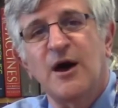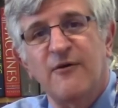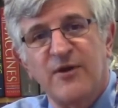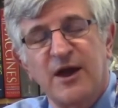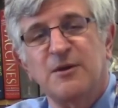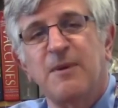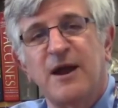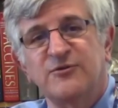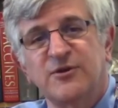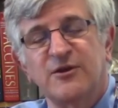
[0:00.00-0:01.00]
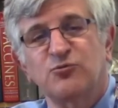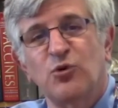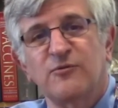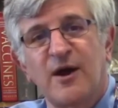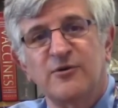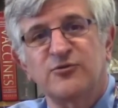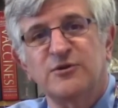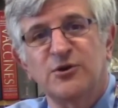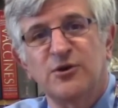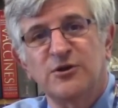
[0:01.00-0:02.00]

of antibodies against rotavirus in their,